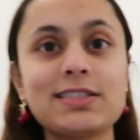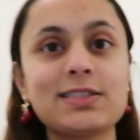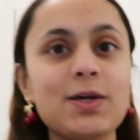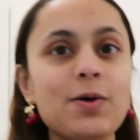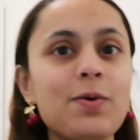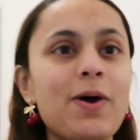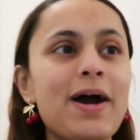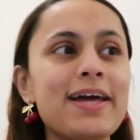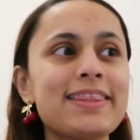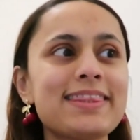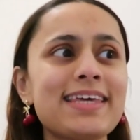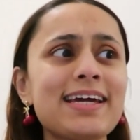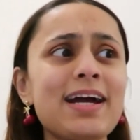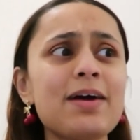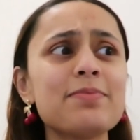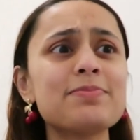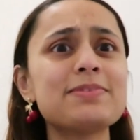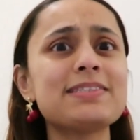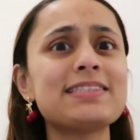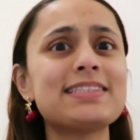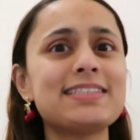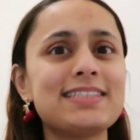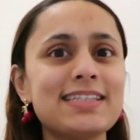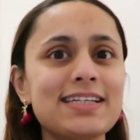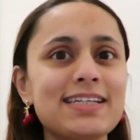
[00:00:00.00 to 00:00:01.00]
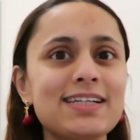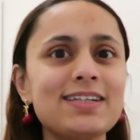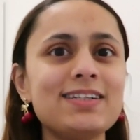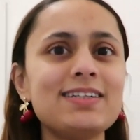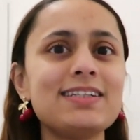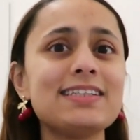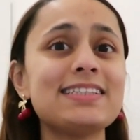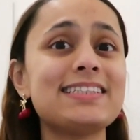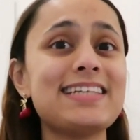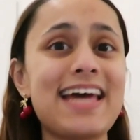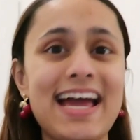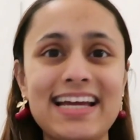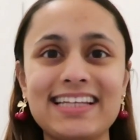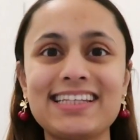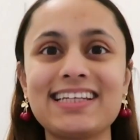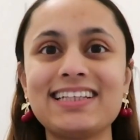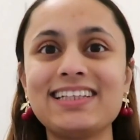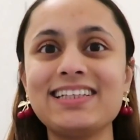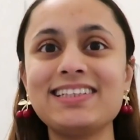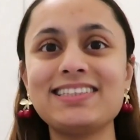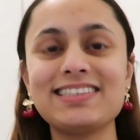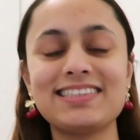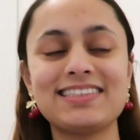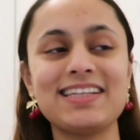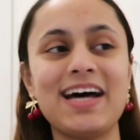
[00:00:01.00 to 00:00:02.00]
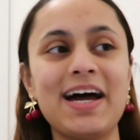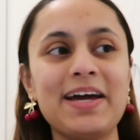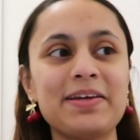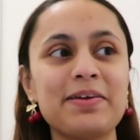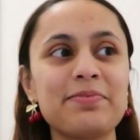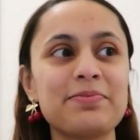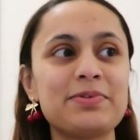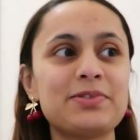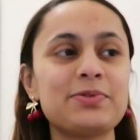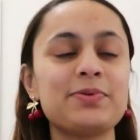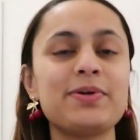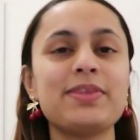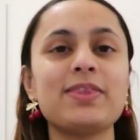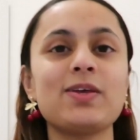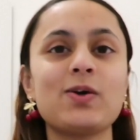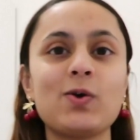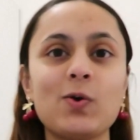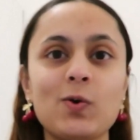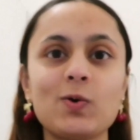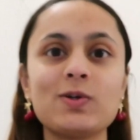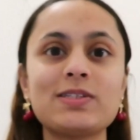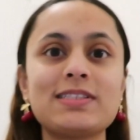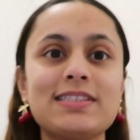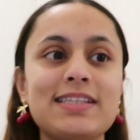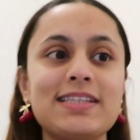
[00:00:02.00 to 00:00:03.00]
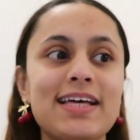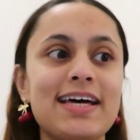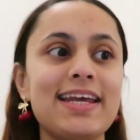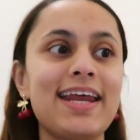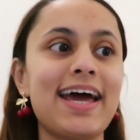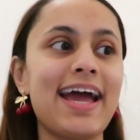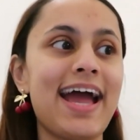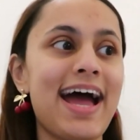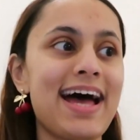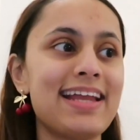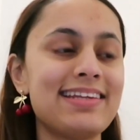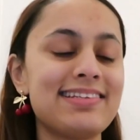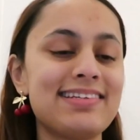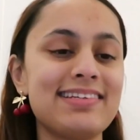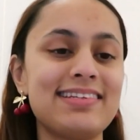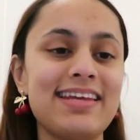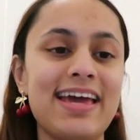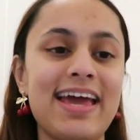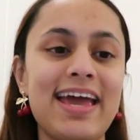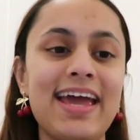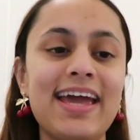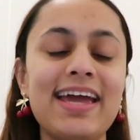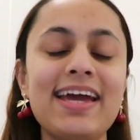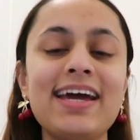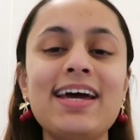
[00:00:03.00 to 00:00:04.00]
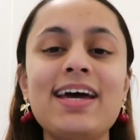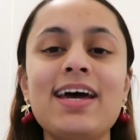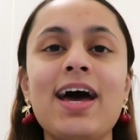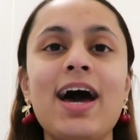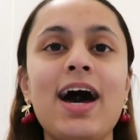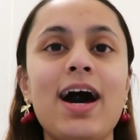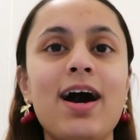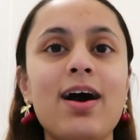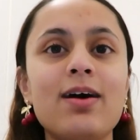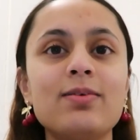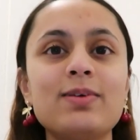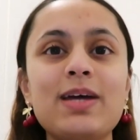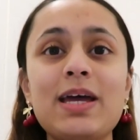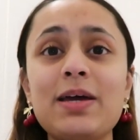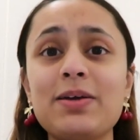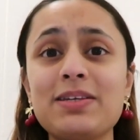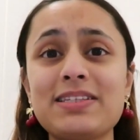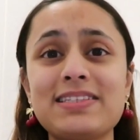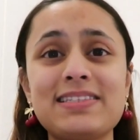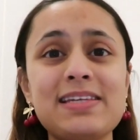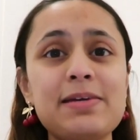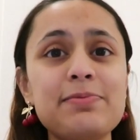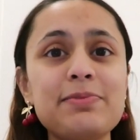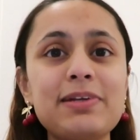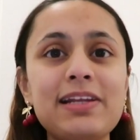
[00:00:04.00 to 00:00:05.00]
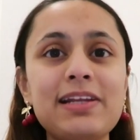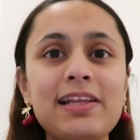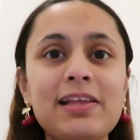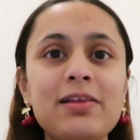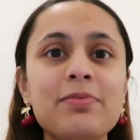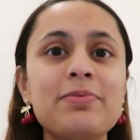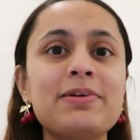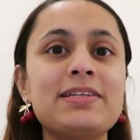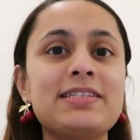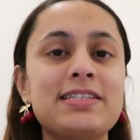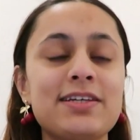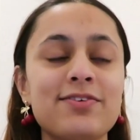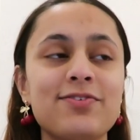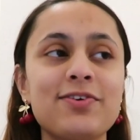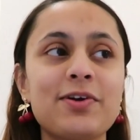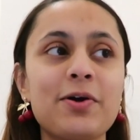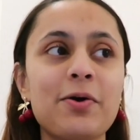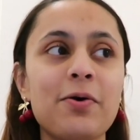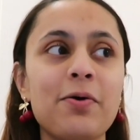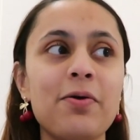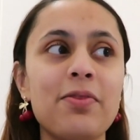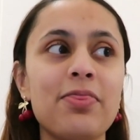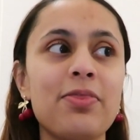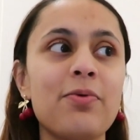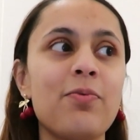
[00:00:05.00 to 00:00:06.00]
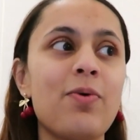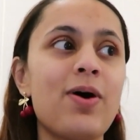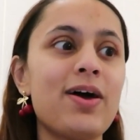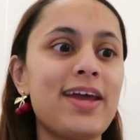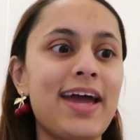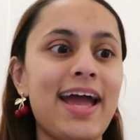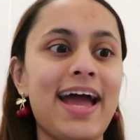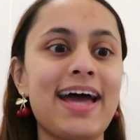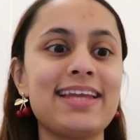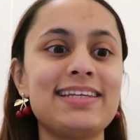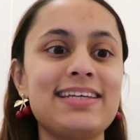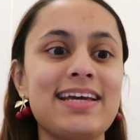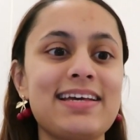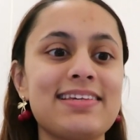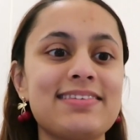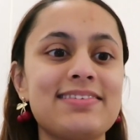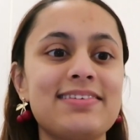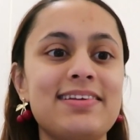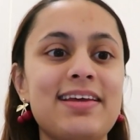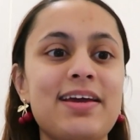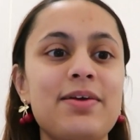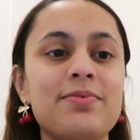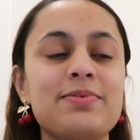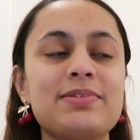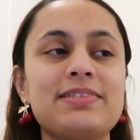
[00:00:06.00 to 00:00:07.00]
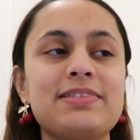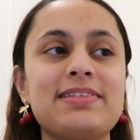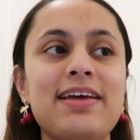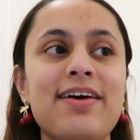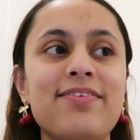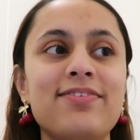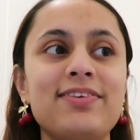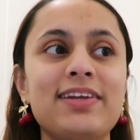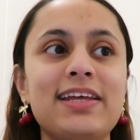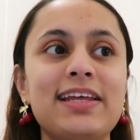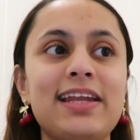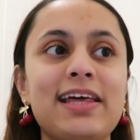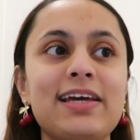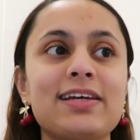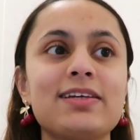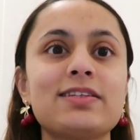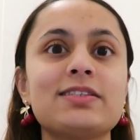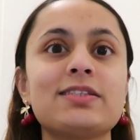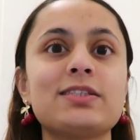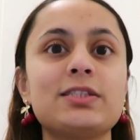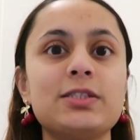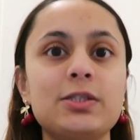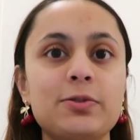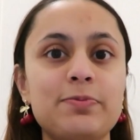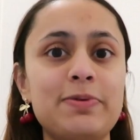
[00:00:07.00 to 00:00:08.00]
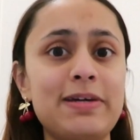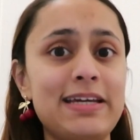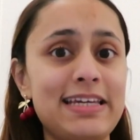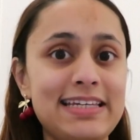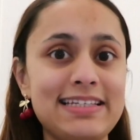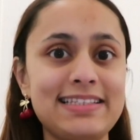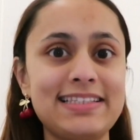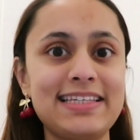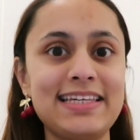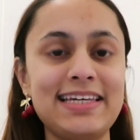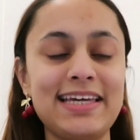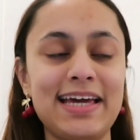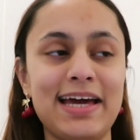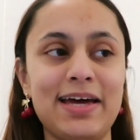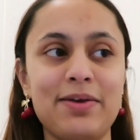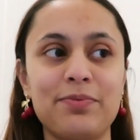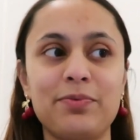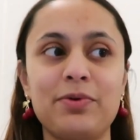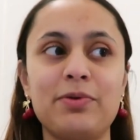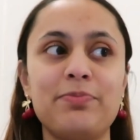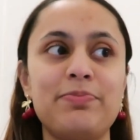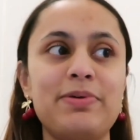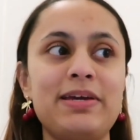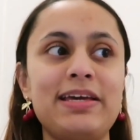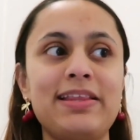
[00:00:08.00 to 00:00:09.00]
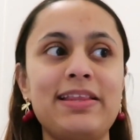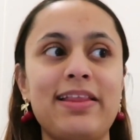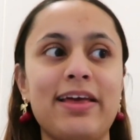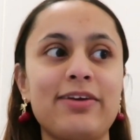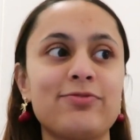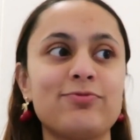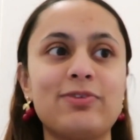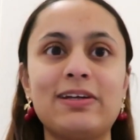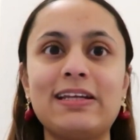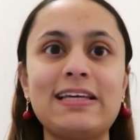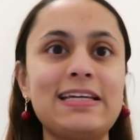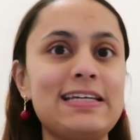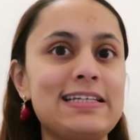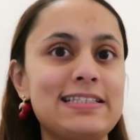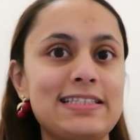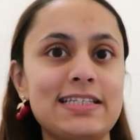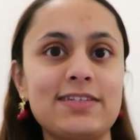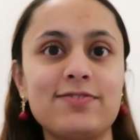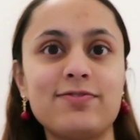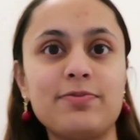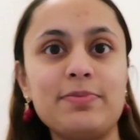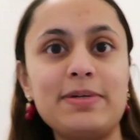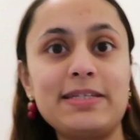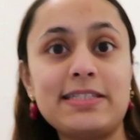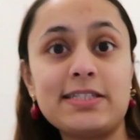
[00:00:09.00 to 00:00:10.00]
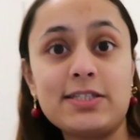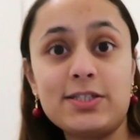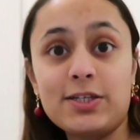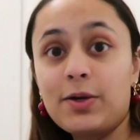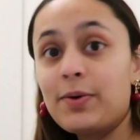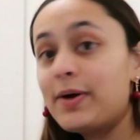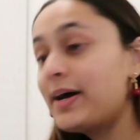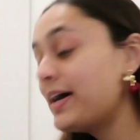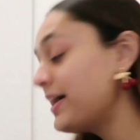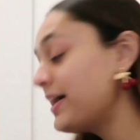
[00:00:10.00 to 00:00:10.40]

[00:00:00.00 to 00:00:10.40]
So I think I'm still technically deciding between the course that I had today. It seemed a little bit difficult. The one I had yesterday was definitely like super easy and would be like really easy for me to do